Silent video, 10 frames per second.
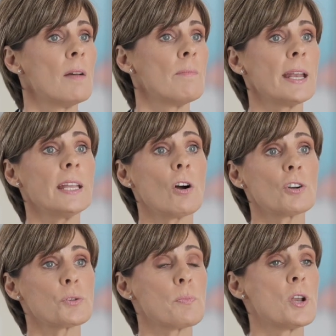Many
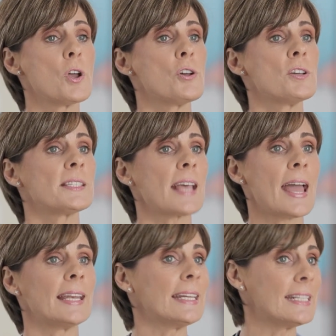entrepreneurs
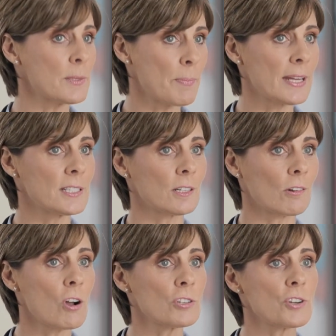and independent
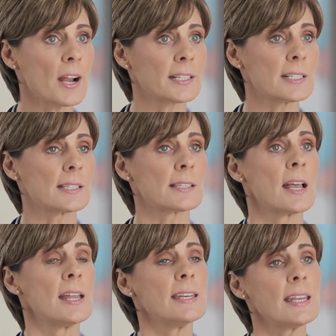contractors
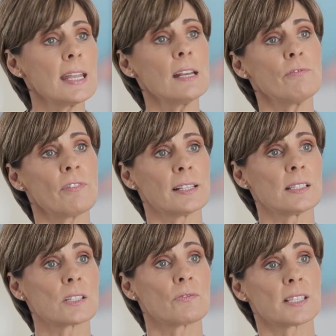need
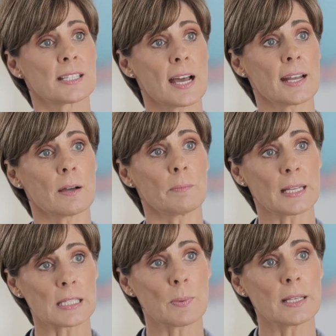funds for startup
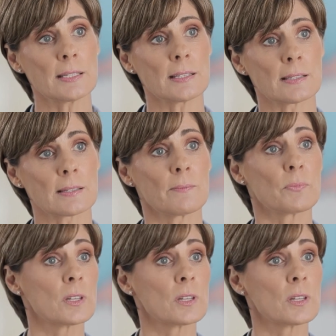expenses.